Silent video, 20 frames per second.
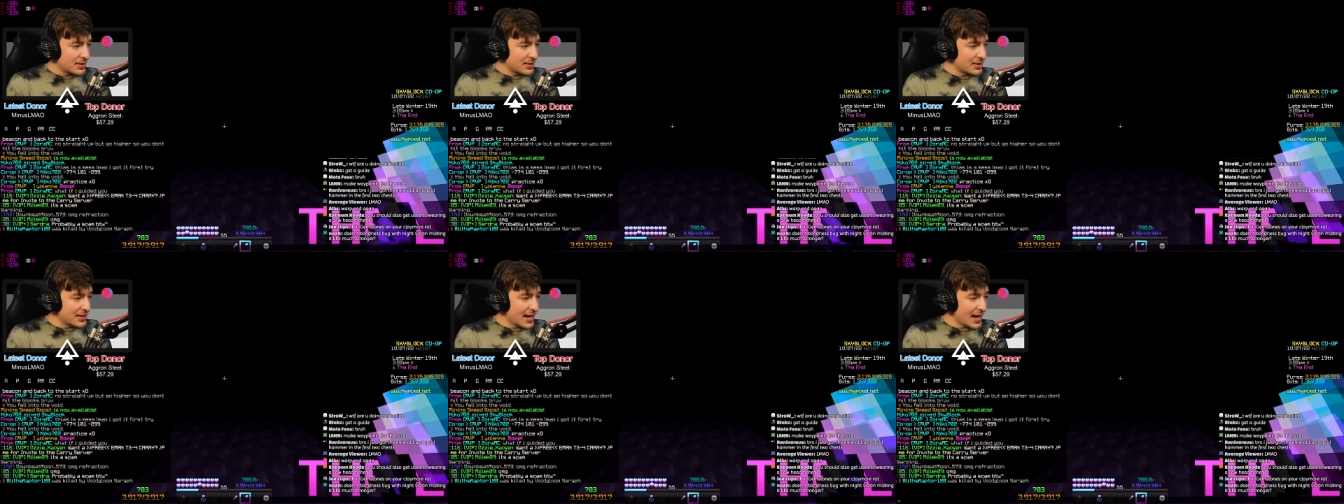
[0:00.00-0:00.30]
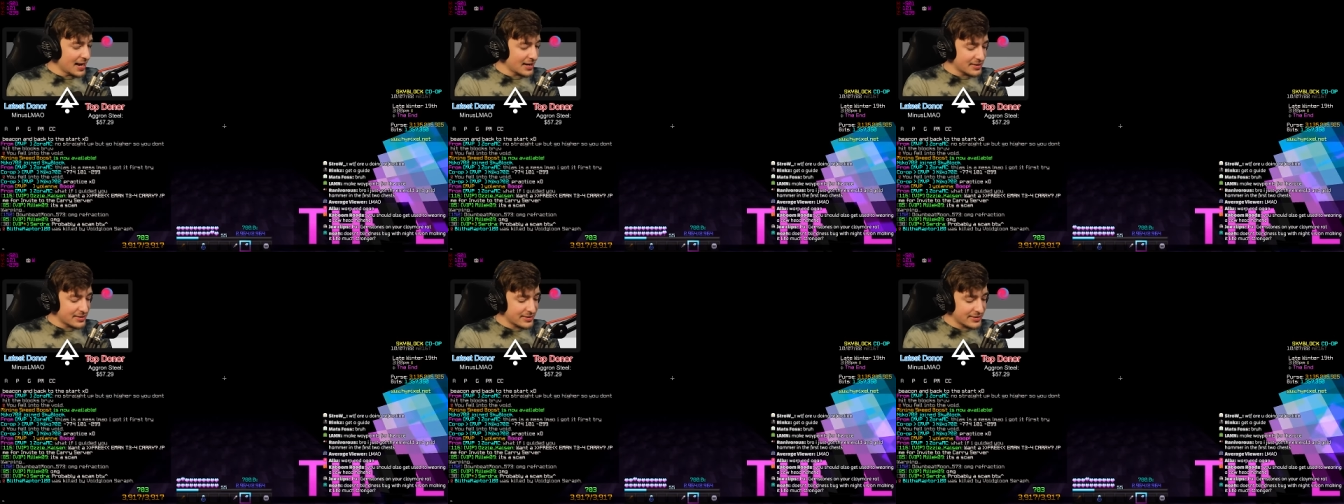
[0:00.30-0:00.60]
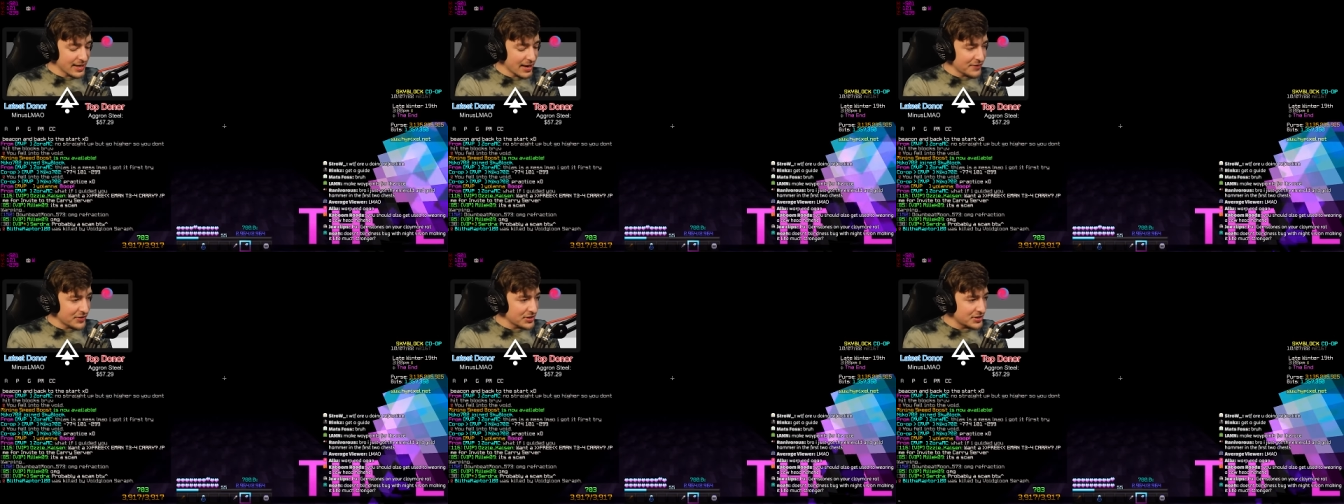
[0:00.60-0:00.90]
Neg
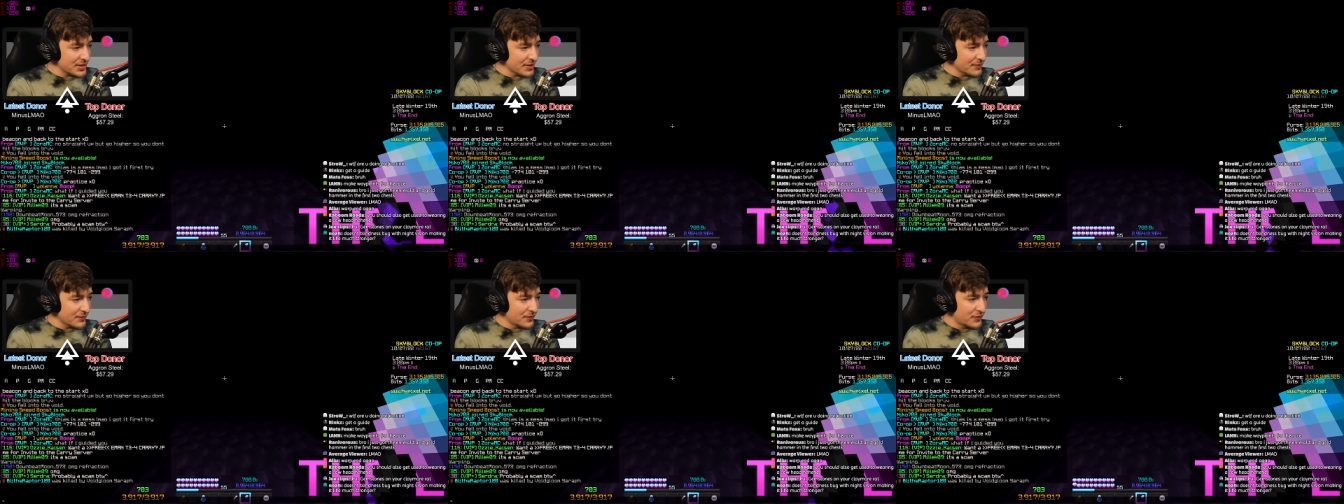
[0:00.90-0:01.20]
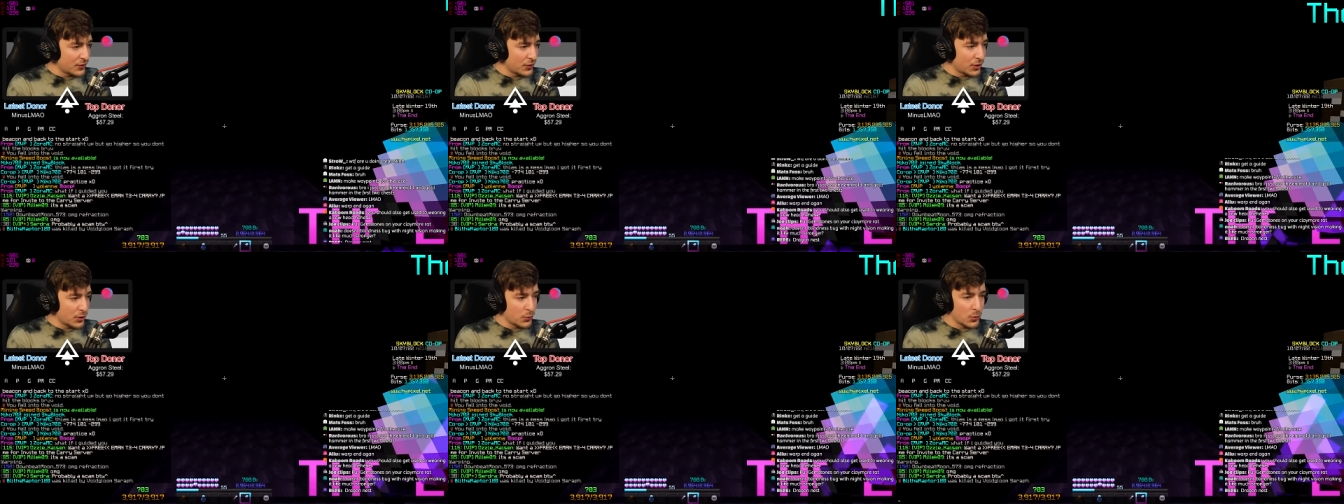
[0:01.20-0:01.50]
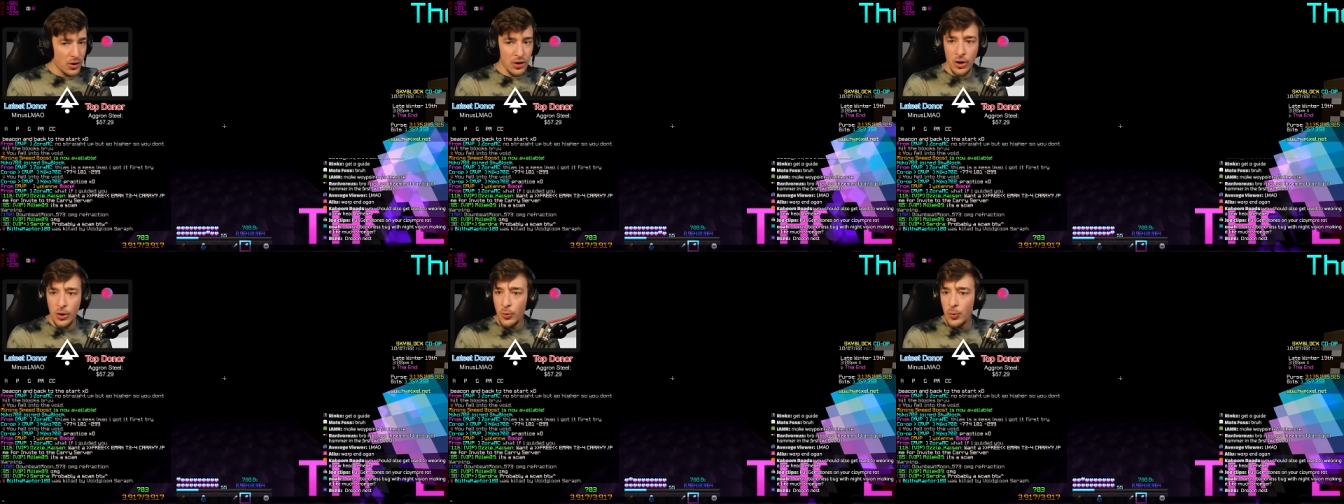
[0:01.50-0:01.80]
774,
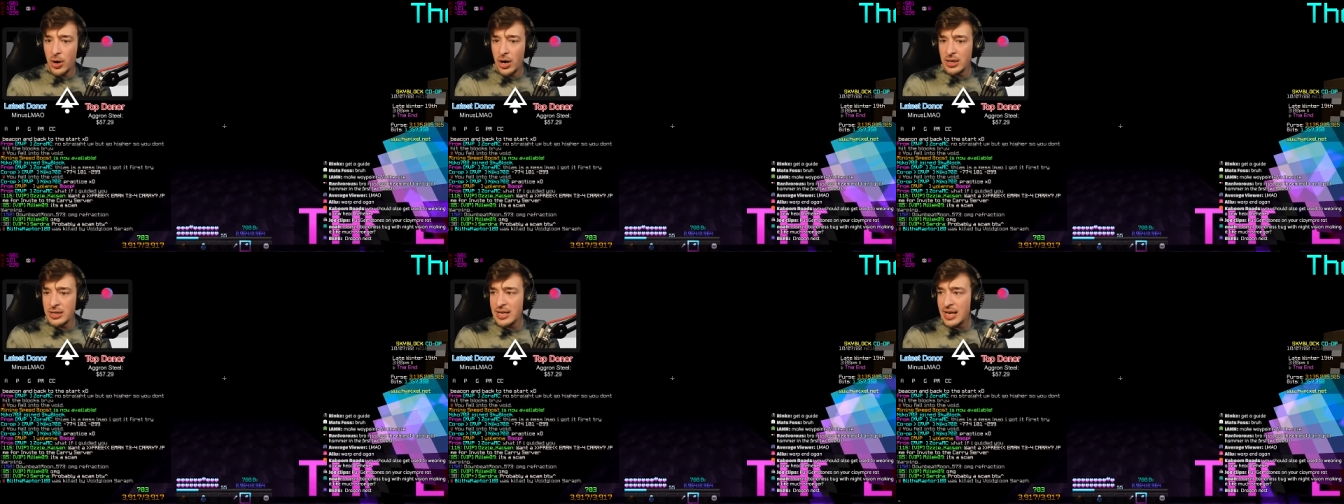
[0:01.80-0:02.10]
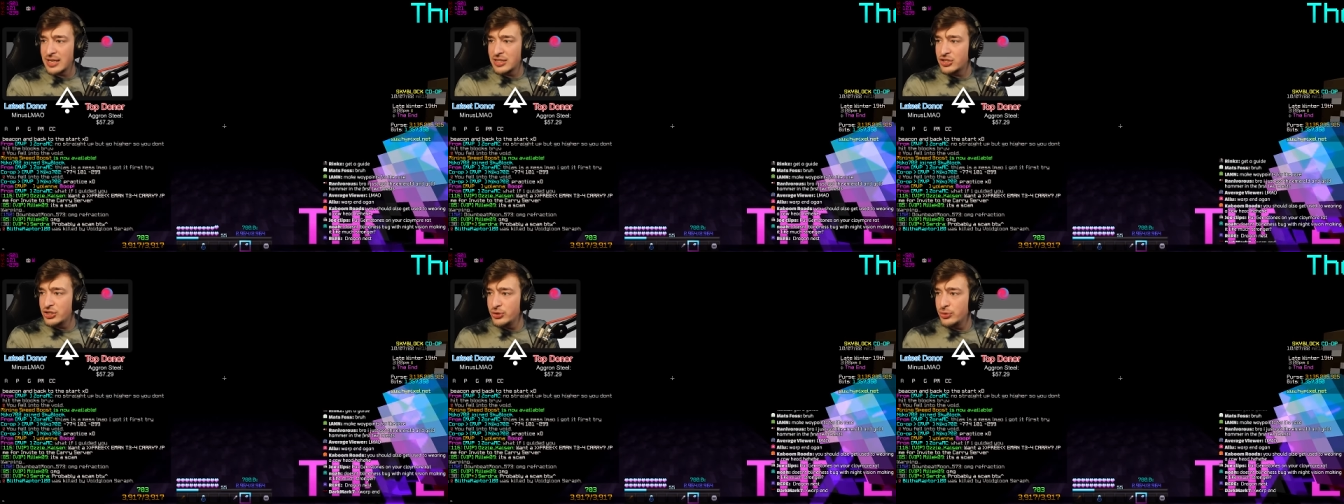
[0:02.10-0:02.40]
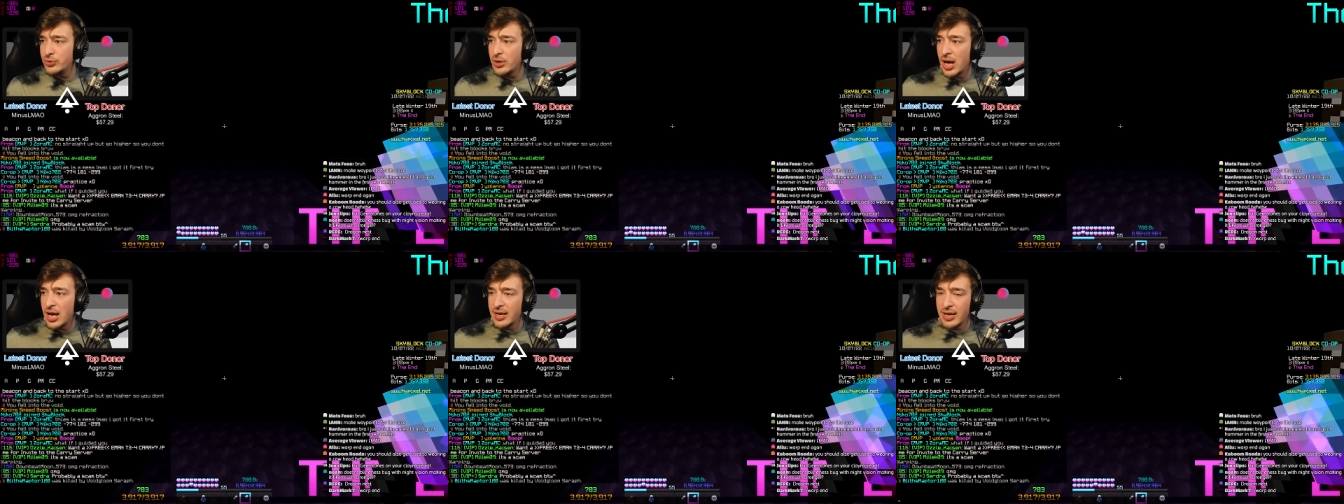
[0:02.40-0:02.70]
101, neg
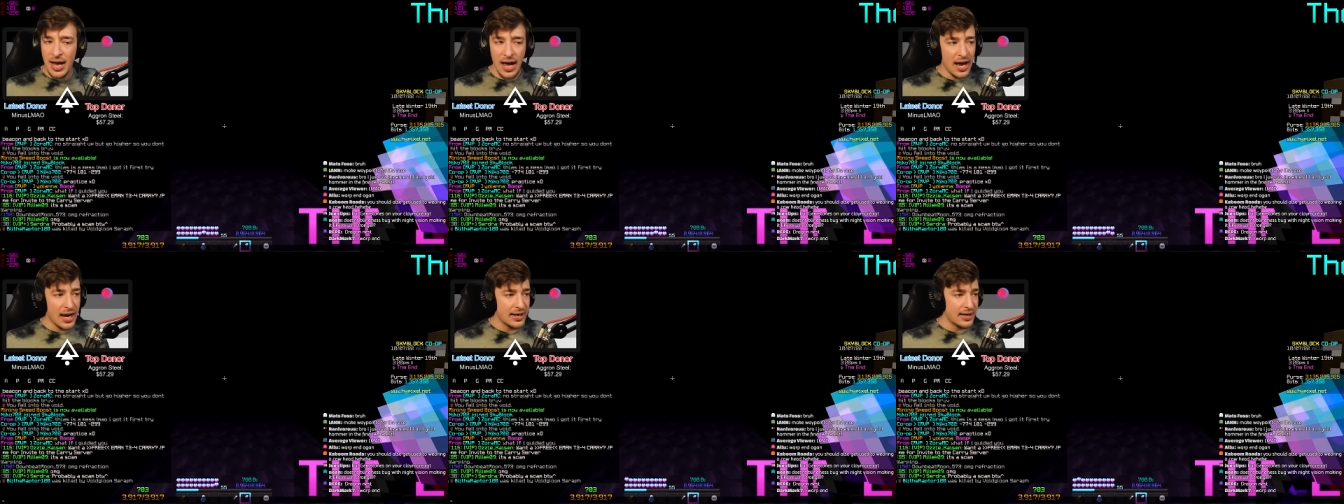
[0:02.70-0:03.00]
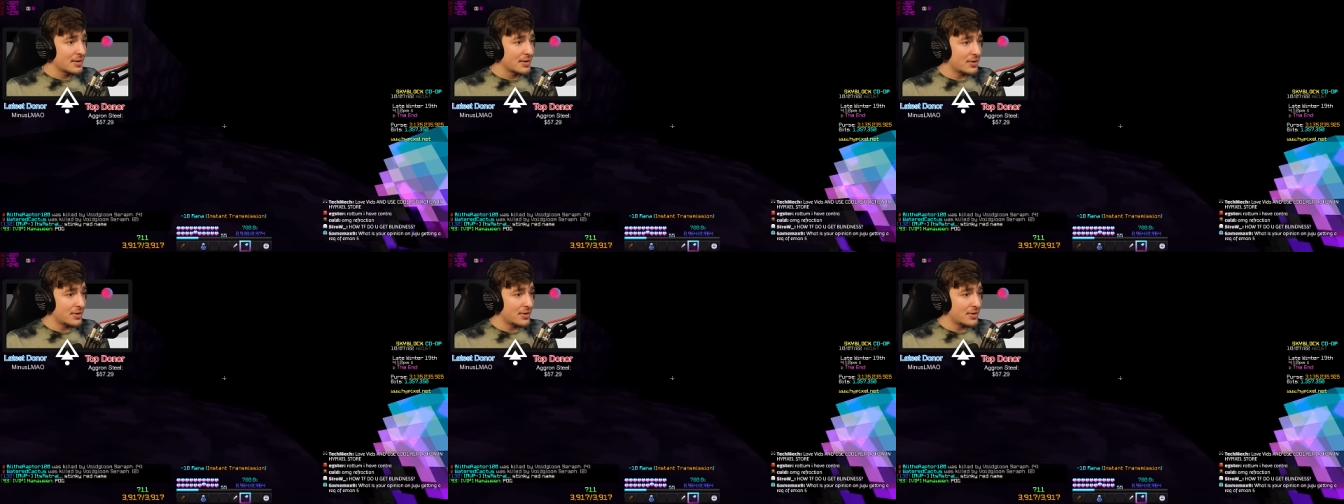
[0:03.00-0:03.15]
299.